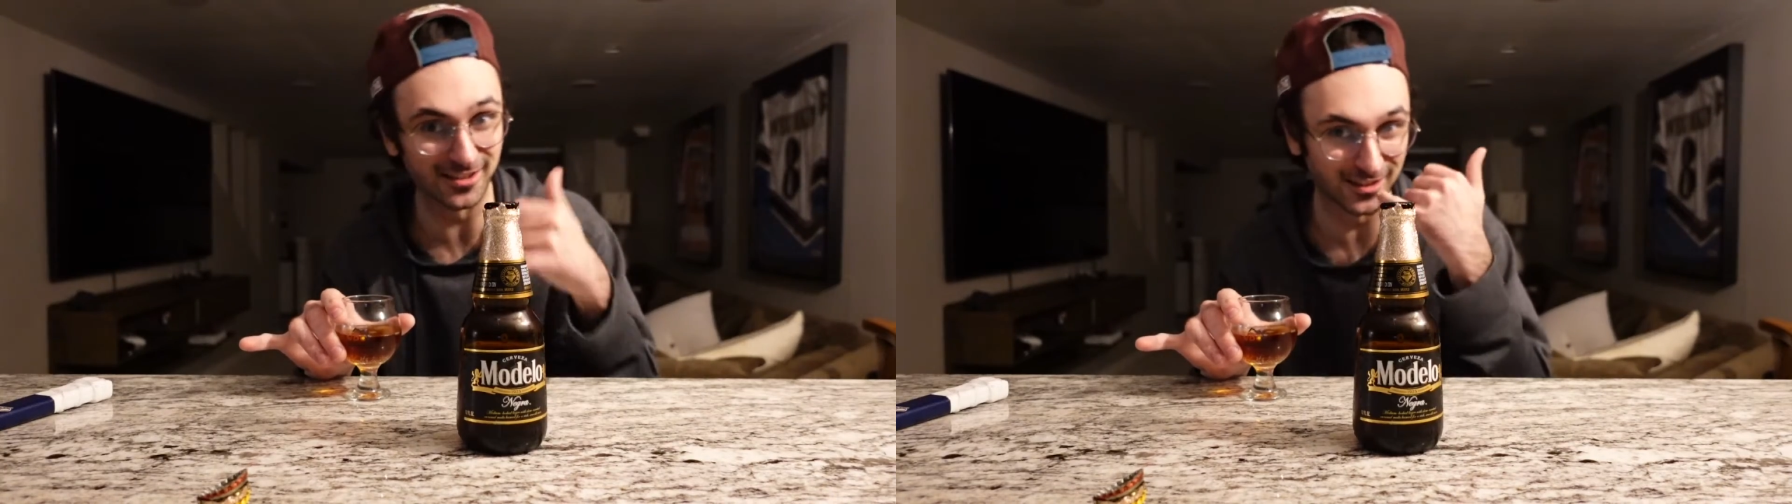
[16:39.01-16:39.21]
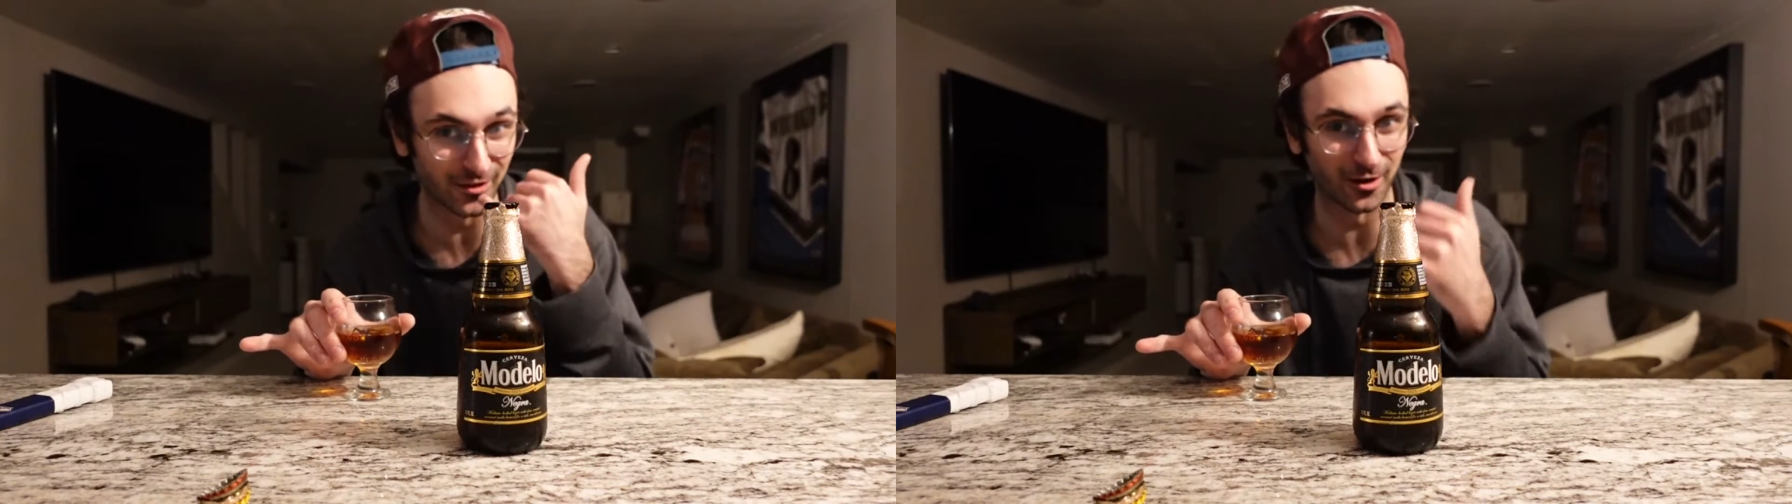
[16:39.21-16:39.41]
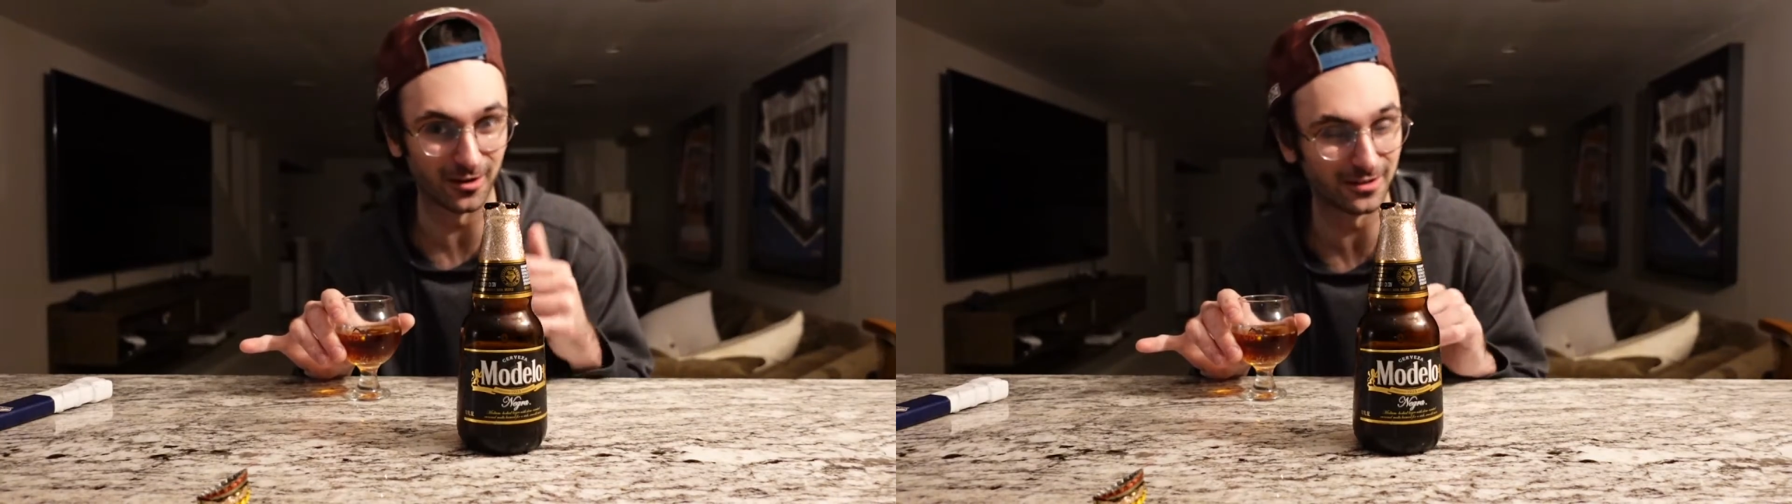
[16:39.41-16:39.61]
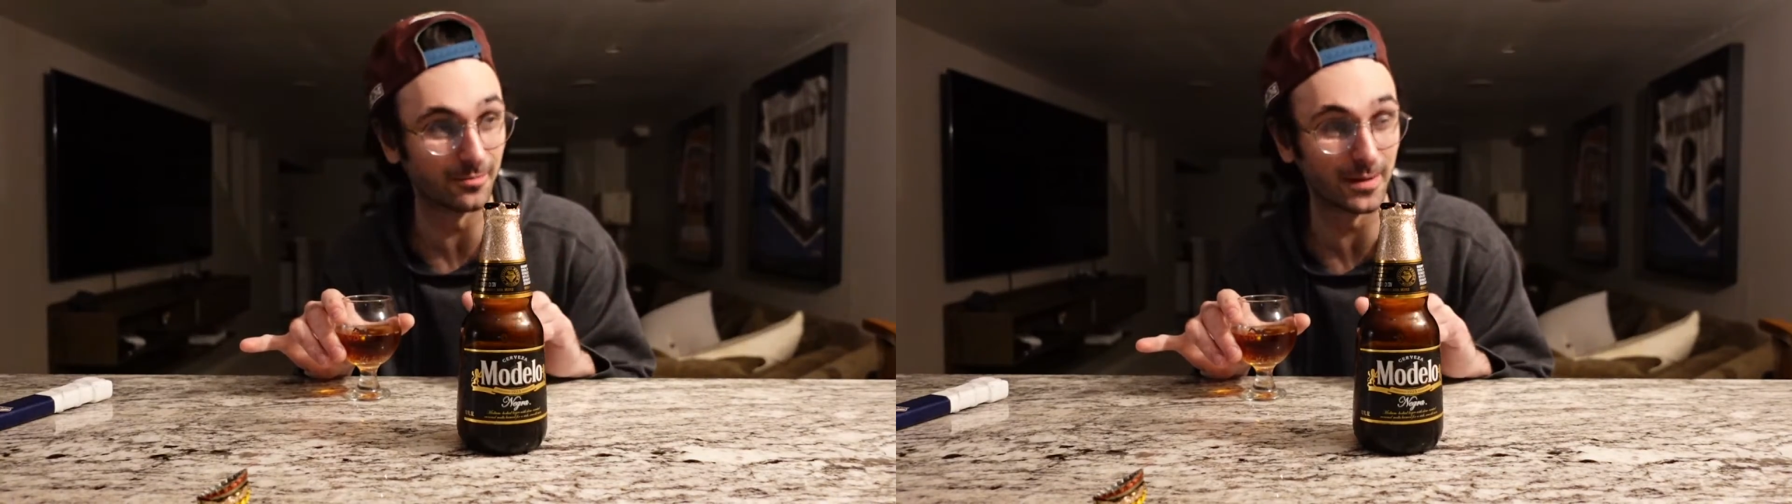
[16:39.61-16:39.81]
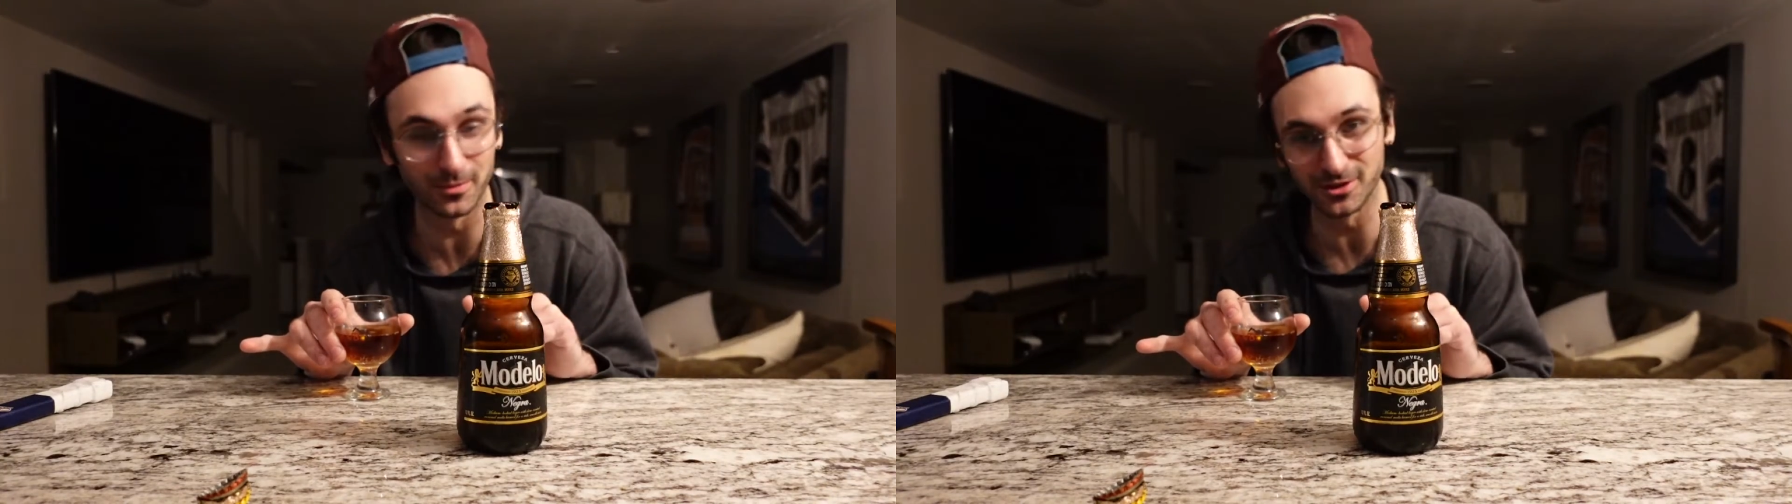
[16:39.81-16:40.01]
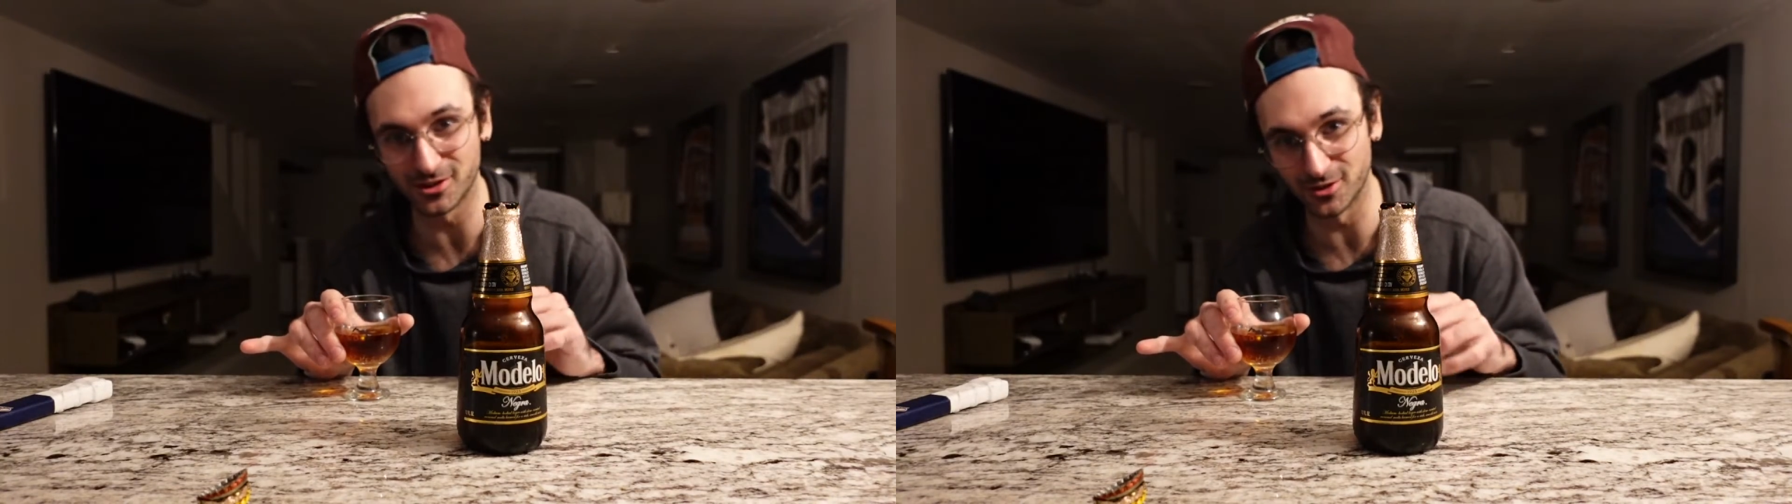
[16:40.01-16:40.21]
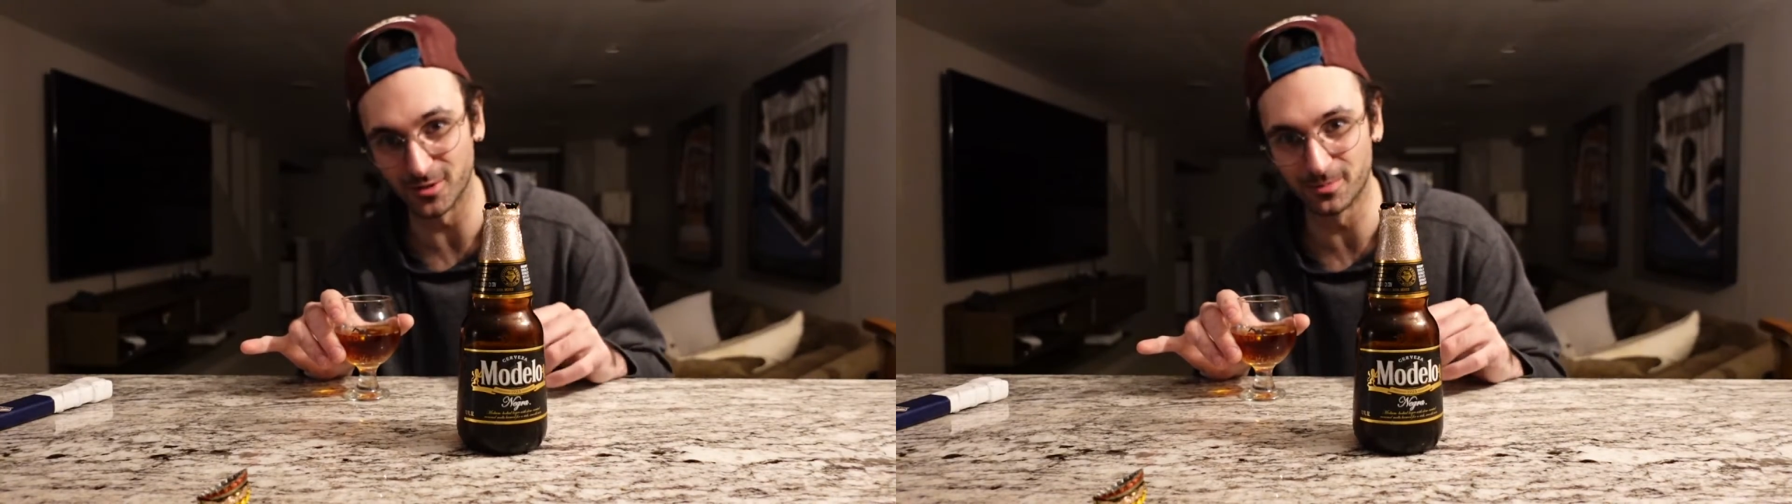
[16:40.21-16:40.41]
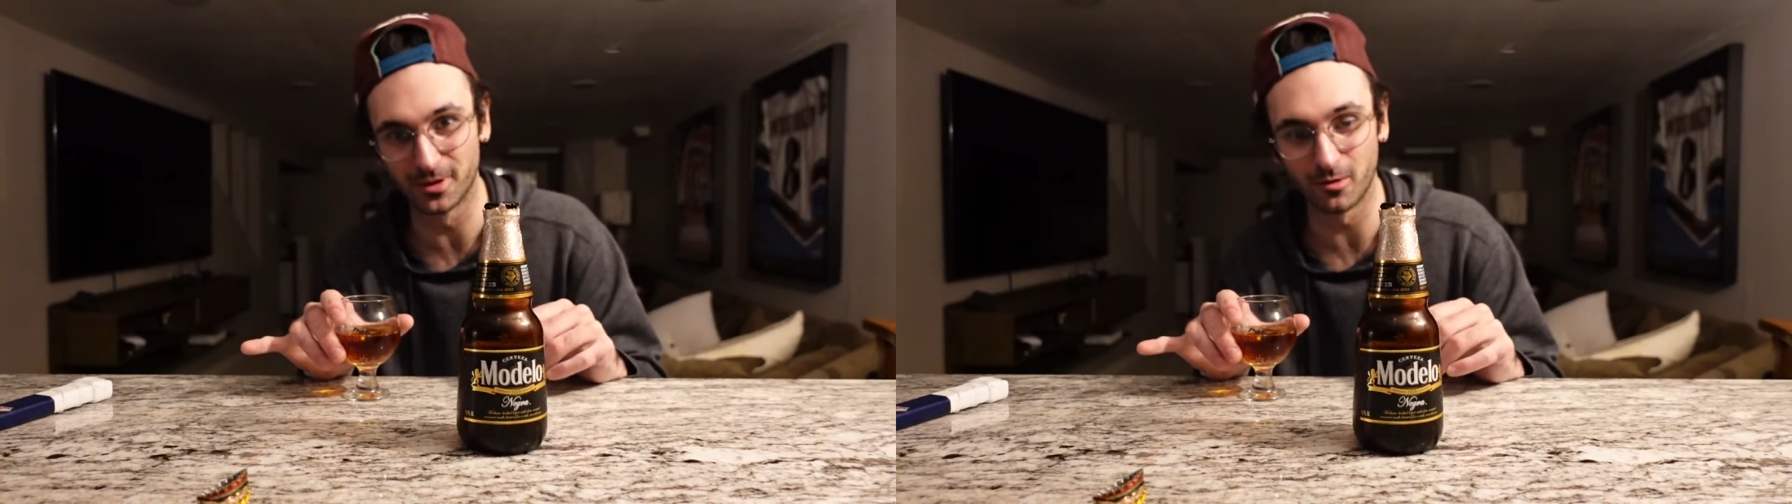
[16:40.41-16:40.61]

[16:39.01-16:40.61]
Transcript: the maple syrup